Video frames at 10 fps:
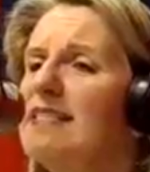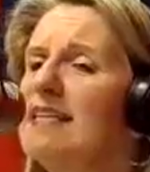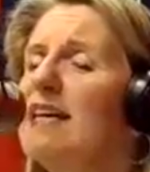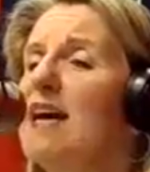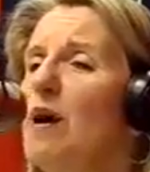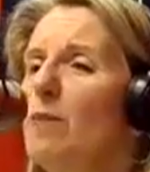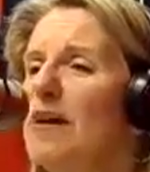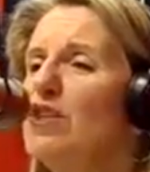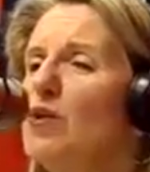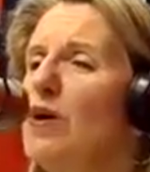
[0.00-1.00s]
it by
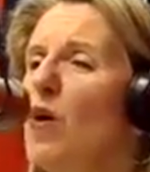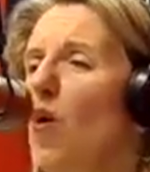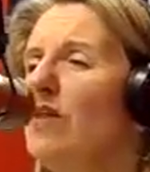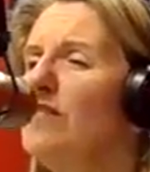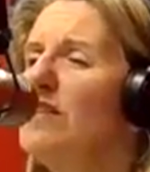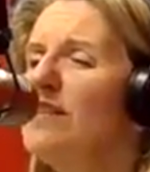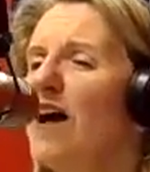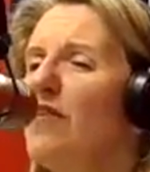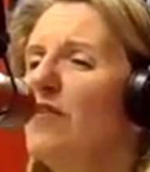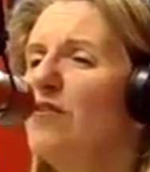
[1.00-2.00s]
doing all of these
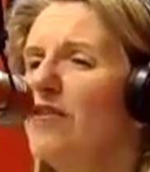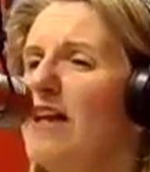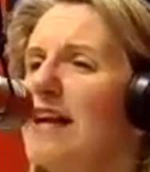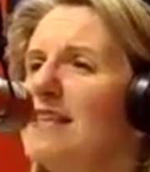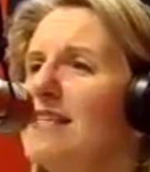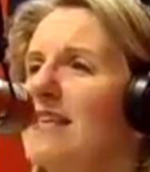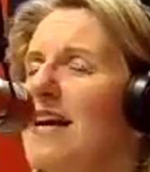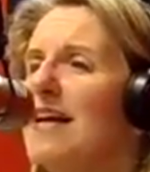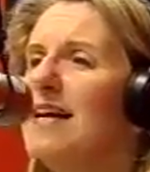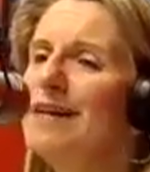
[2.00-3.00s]
other things,
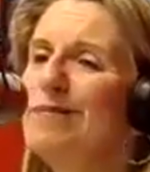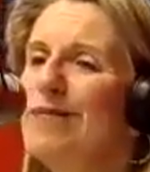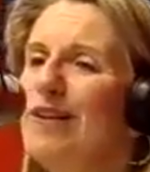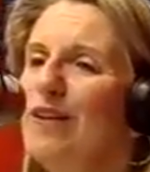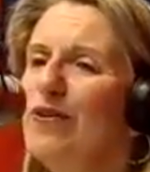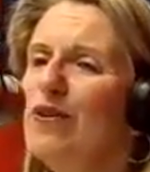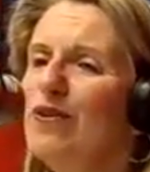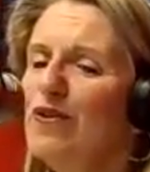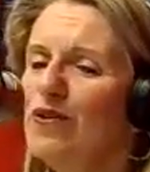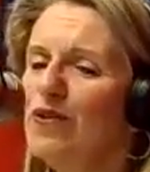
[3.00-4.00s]

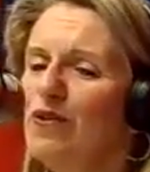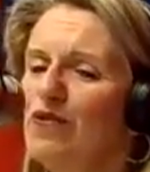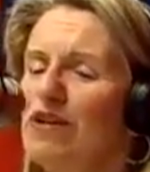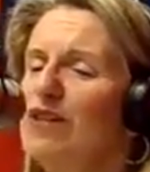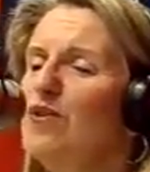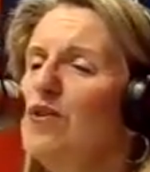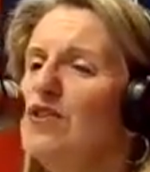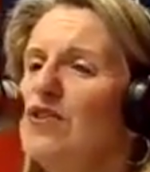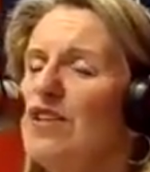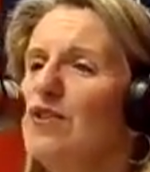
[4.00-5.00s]
your
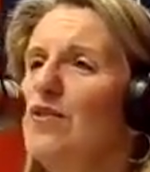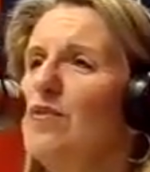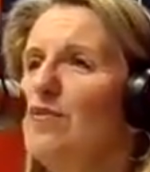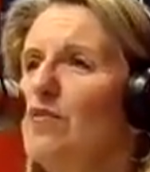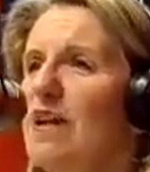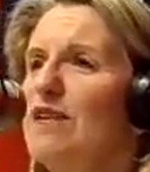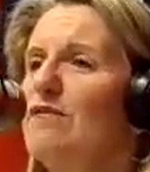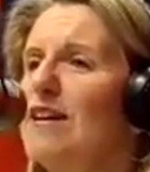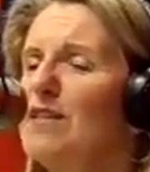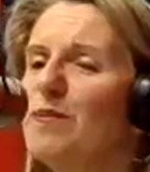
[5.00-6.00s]
resources and your great
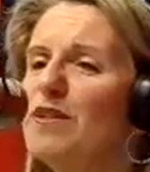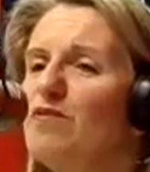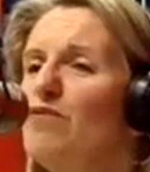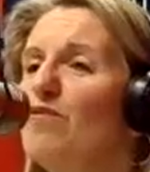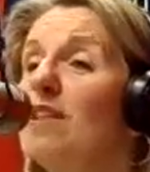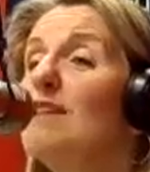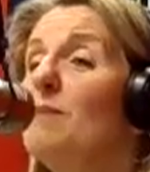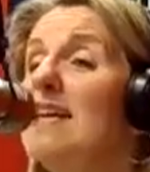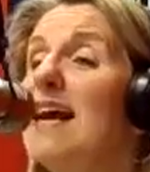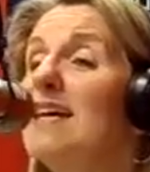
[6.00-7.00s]
investments really
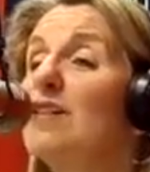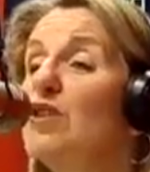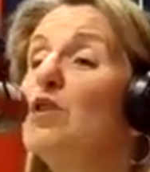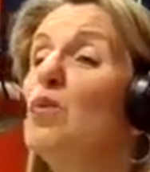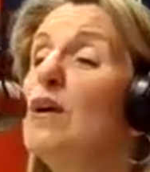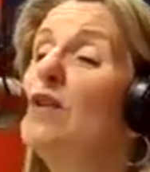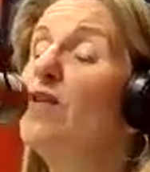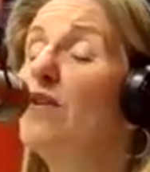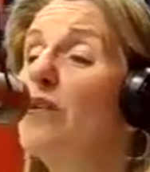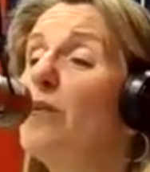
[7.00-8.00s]
may not do what you
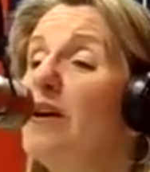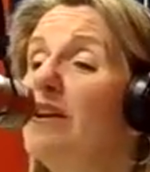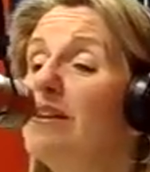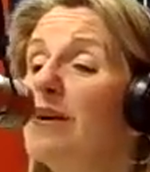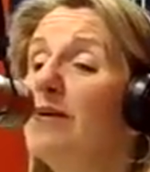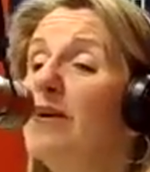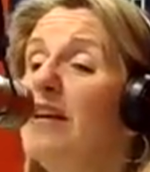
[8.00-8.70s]
thought they were going to do.